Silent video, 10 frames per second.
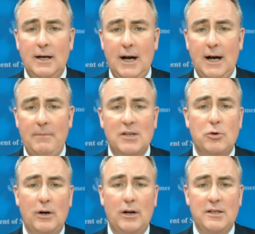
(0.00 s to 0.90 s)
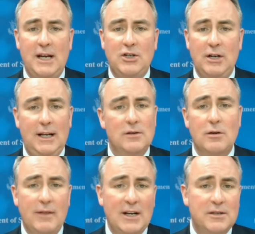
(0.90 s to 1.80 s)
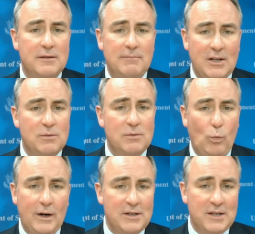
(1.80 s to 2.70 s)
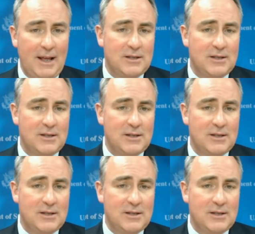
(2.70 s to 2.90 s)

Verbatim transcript: uh, this organization in. So that's that's one example.